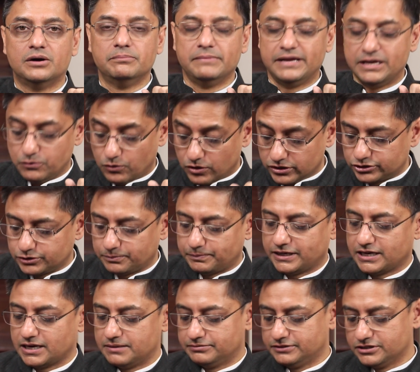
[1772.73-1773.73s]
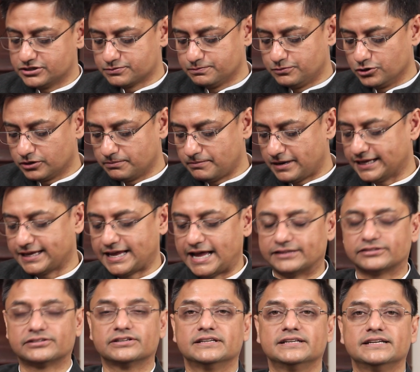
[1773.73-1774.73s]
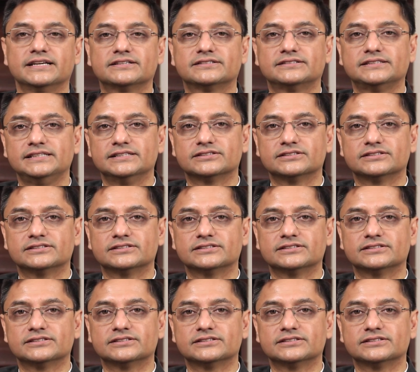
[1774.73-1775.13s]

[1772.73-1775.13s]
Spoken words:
may want to pick up this book by Catherine Nixie.